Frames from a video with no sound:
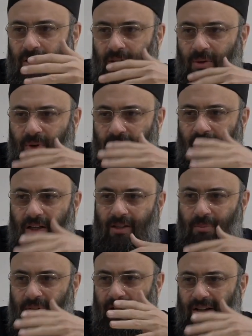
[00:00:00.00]
we're not
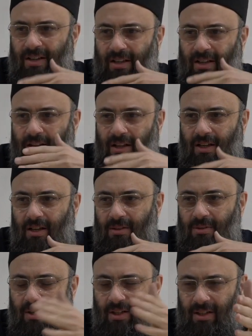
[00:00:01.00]
comparing Allah
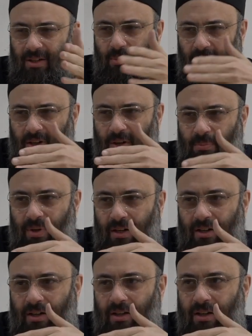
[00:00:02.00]
to honey. We're
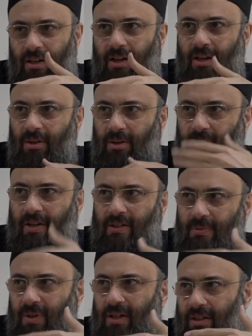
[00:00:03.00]
comparing your
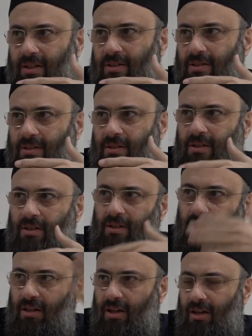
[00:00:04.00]
experience
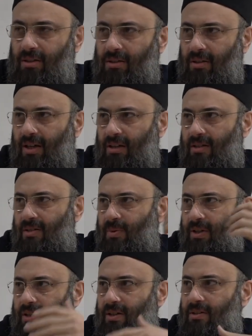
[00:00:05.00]
to that
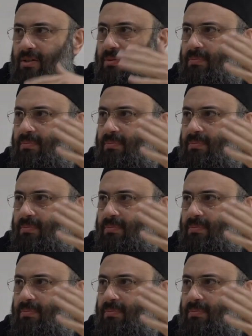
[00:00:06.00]
experience.